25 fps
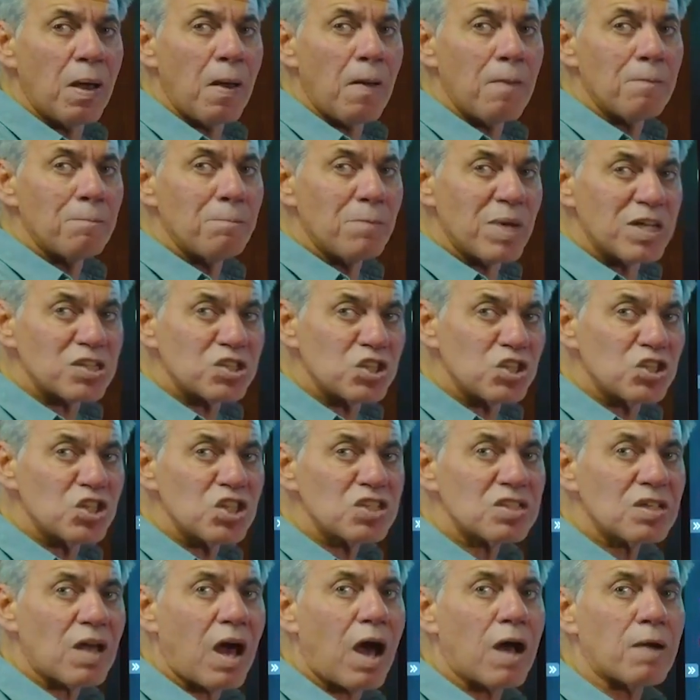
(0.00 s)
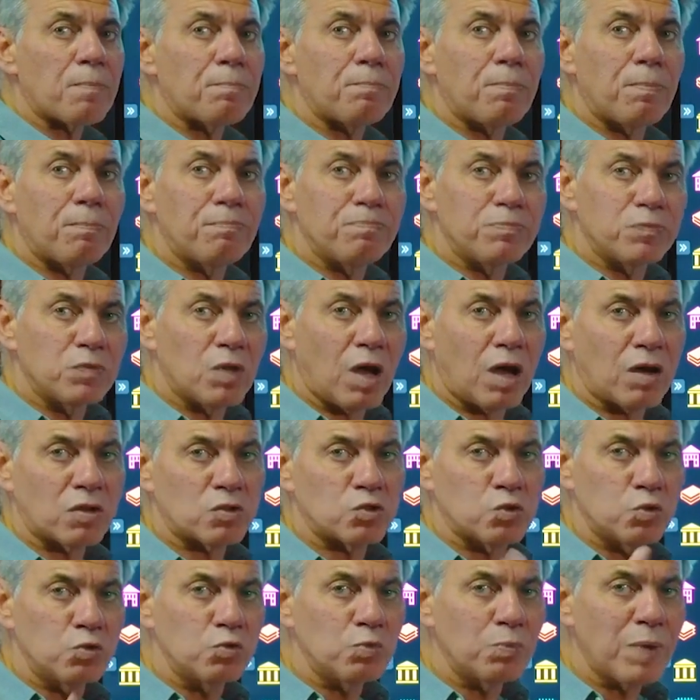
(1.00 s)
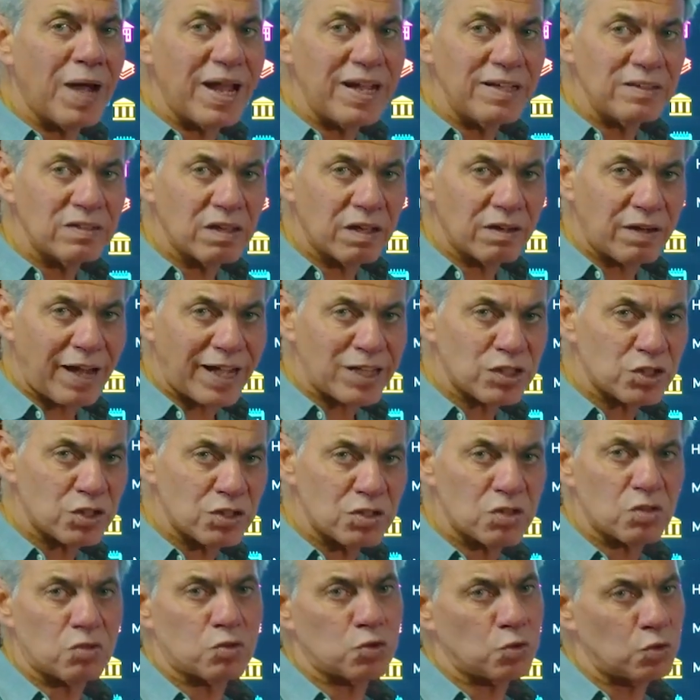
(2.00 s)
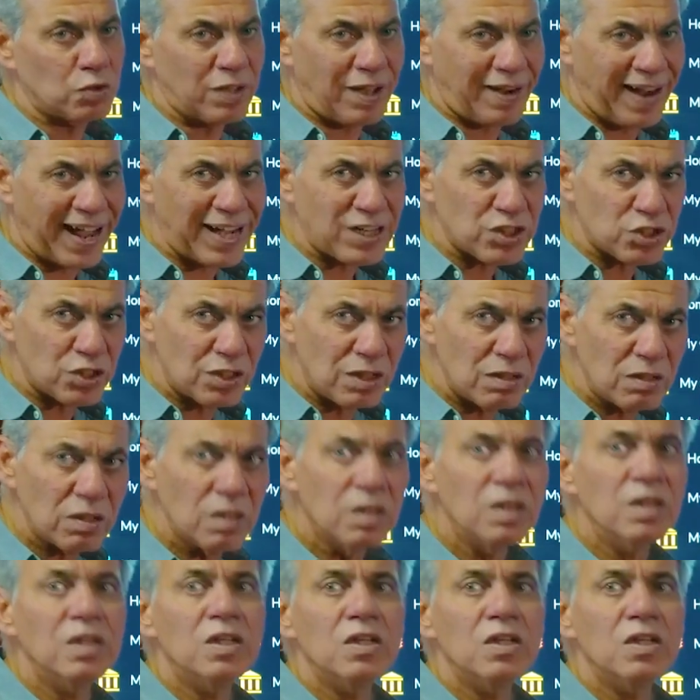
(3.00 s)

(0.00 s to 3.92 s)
messages are two-way directions or two-directional,